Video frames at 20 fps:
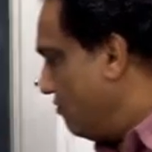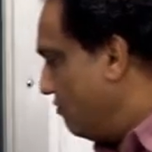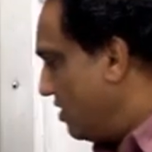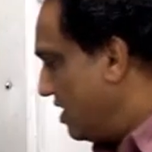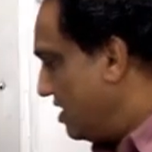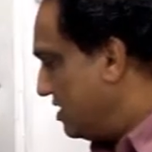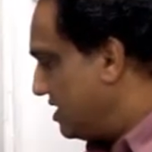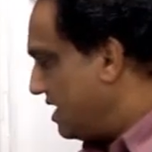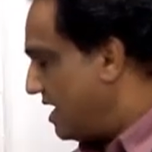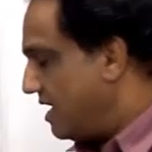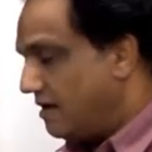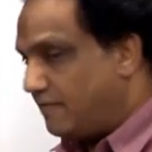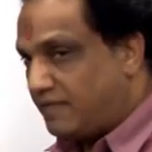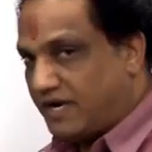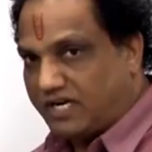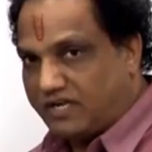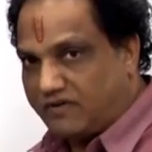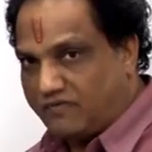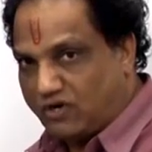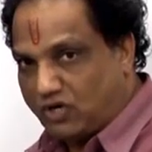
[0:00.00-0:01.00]
What is the
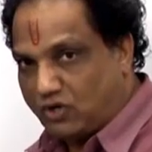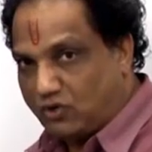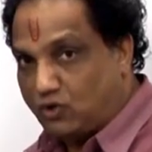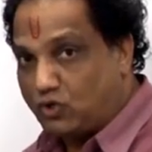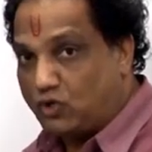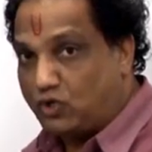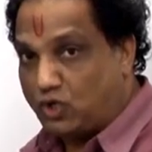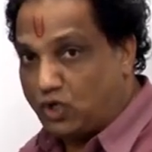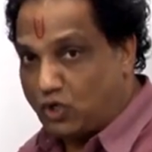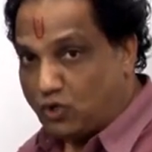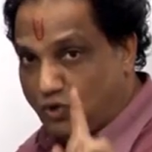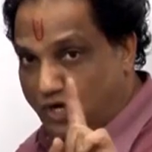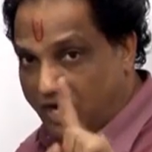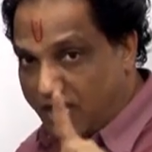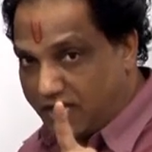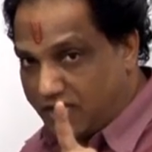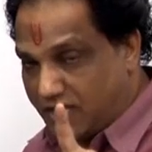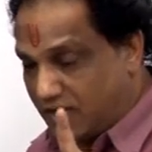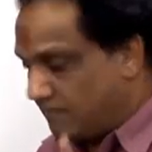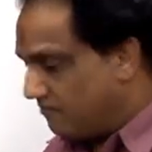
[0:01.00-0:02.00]
element given to you?
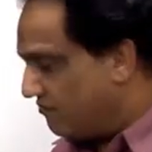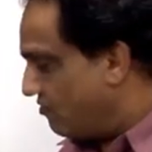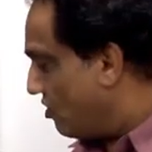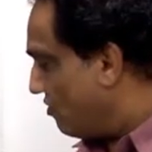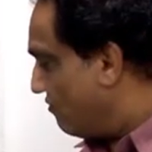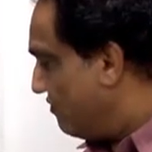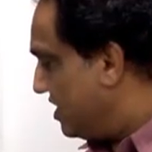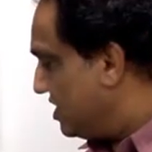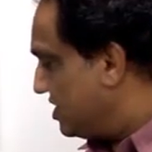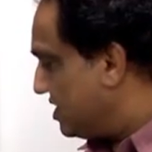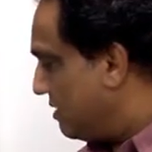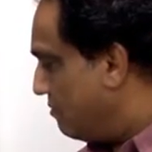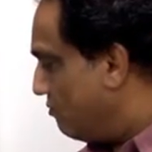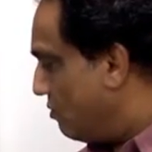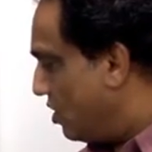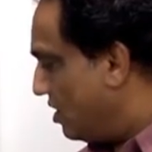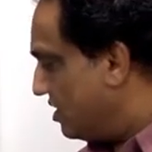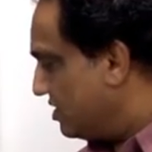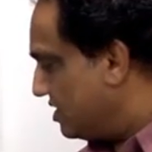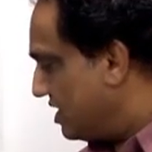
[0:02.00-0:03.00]
Deuterium, for which
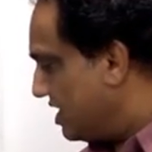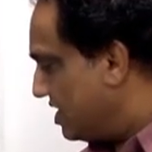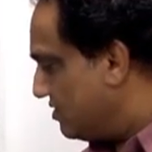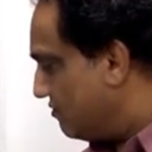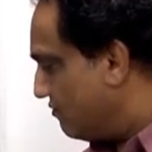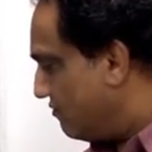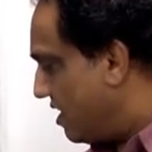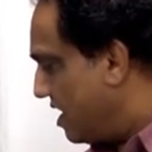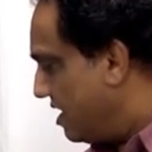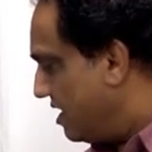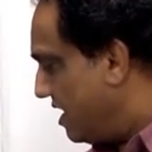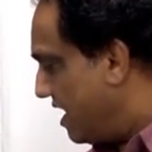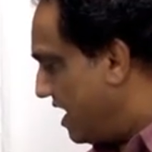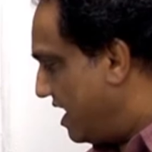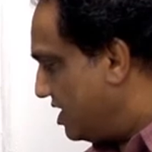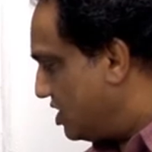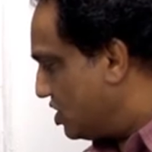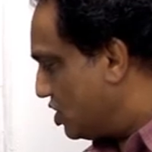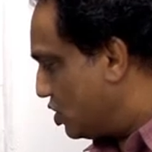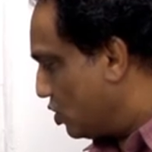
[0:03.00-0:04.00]
symbol is this?
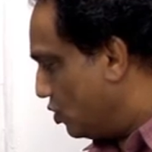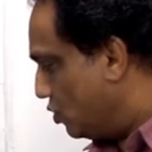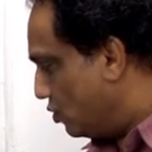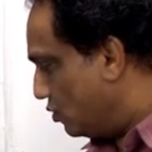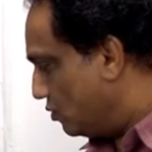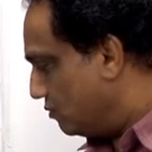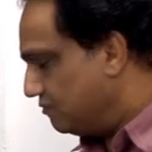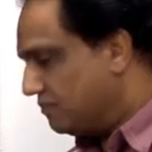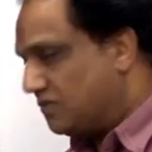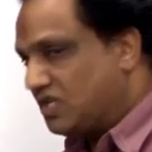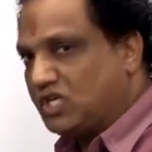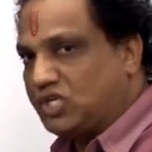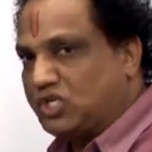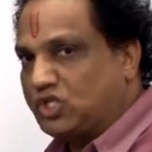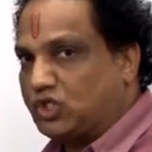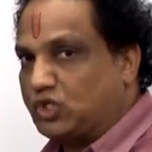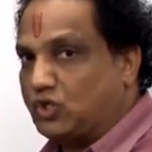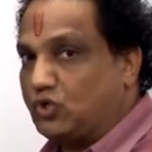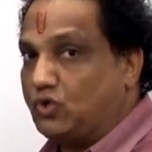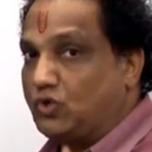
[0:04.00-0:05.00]
1s2.
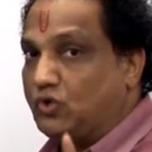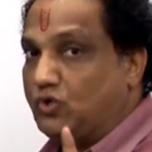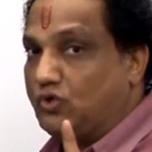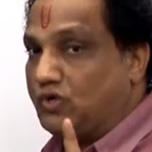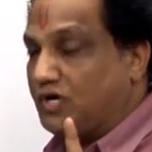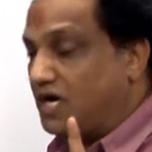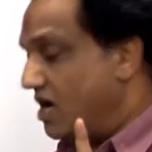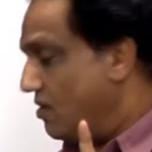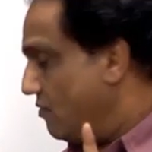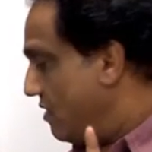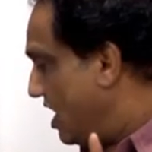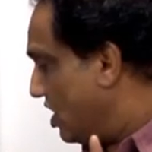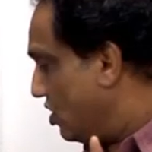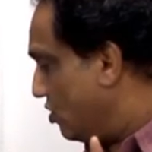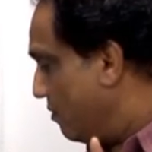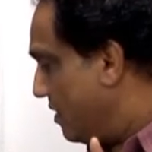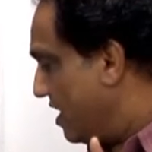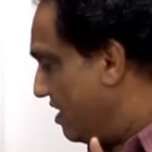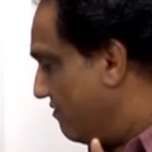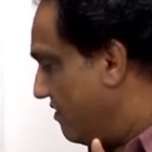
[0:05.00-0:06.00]
So now
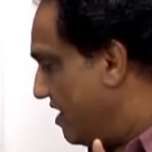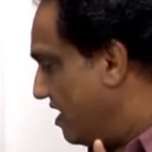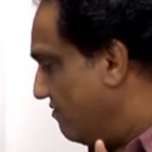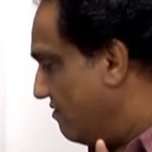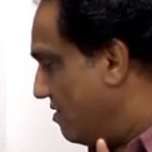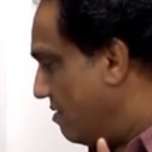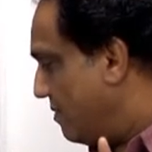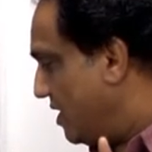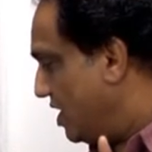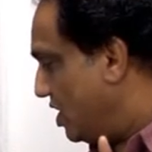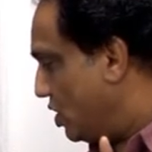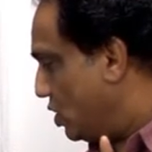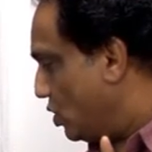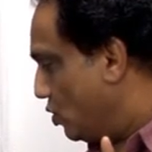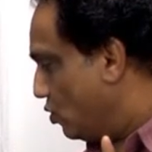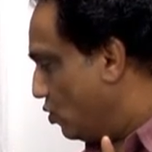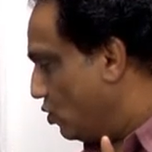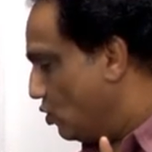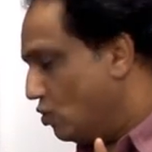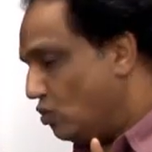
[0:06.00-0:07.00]
atomic weight will be
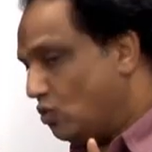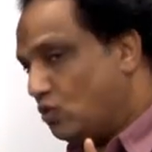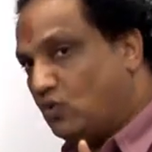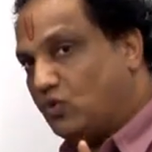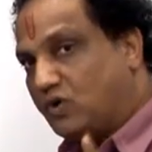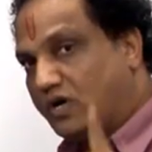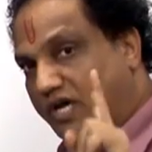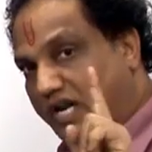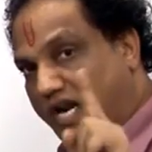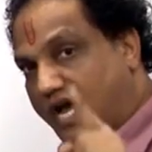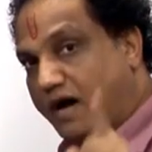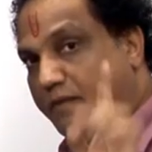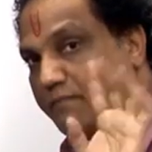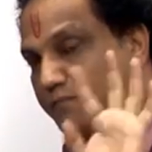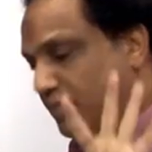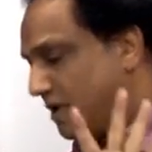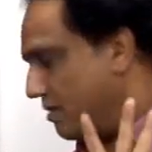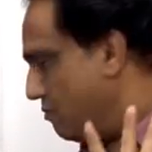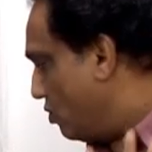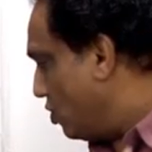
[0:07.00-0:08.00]
2
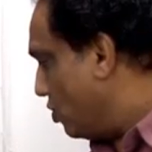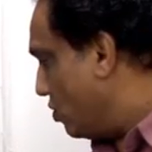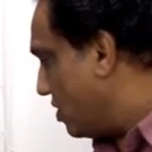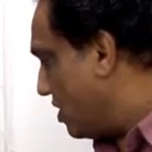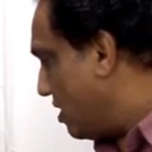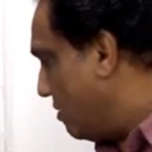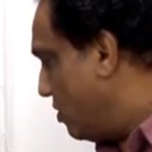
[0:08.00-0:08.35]
gram per mole.